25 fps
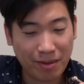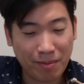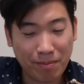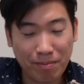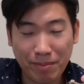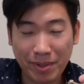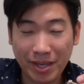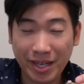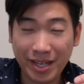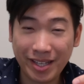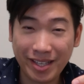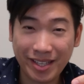
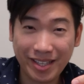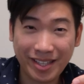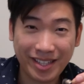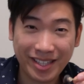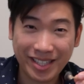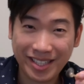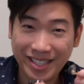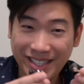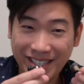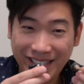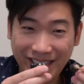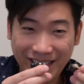
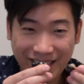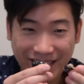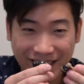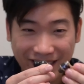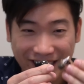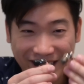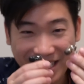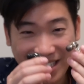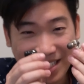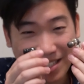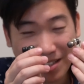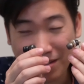But see,
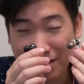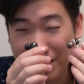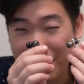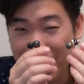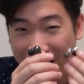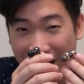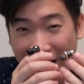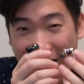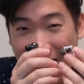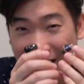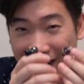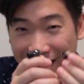these are
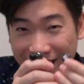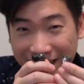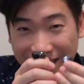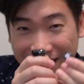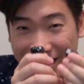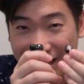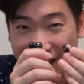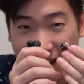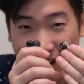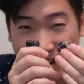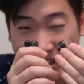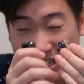
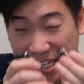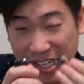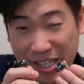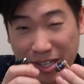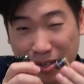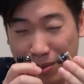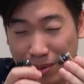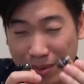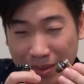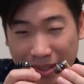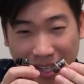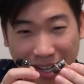not on
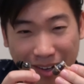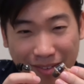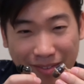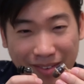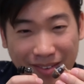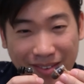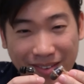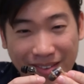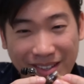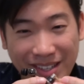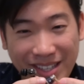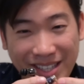equal
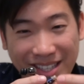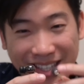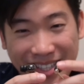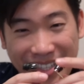level.